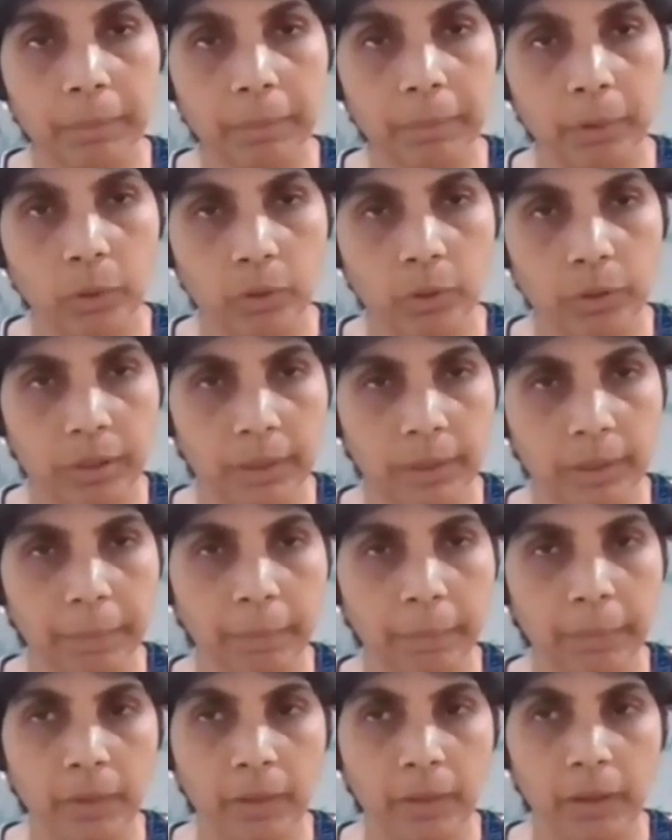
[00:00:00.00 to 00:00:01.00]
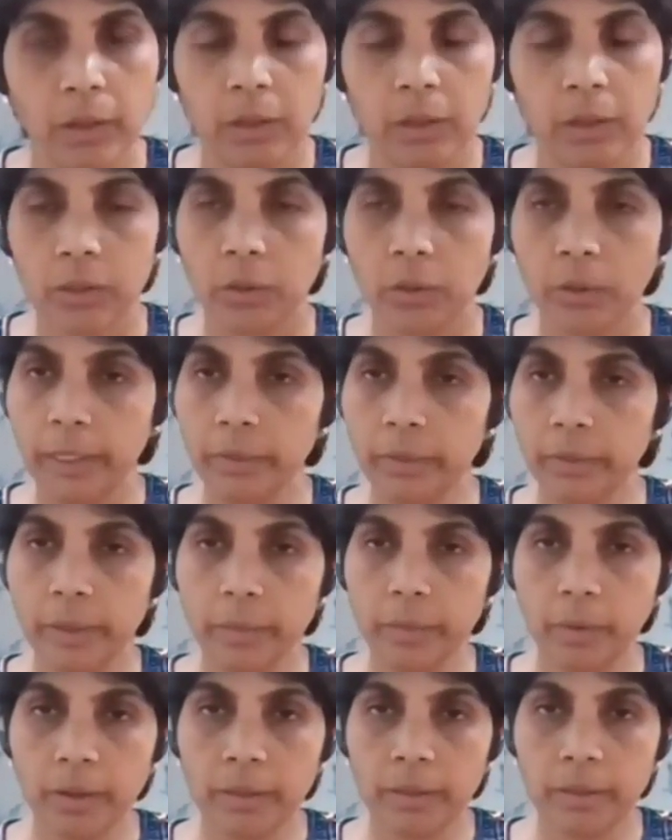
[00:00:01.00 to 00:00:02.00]
to be bored. So I
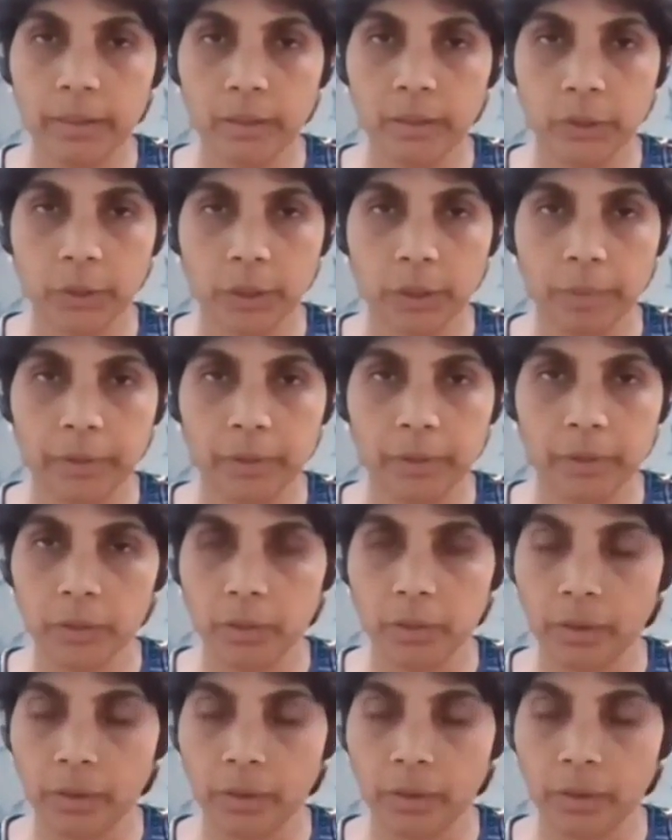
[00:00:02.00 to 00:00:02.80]
only want enjoyment.